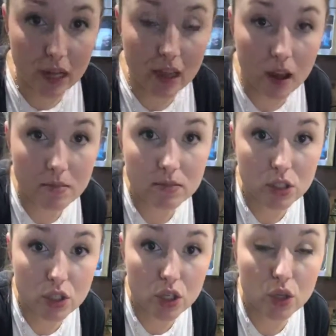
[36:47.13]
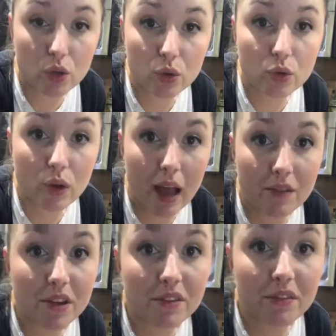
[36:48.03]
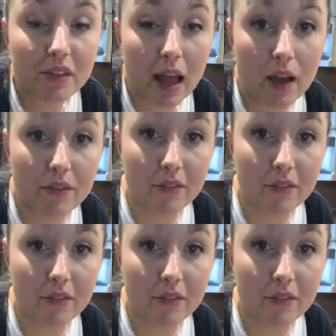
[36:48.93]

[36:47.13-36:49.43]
it comes to having flat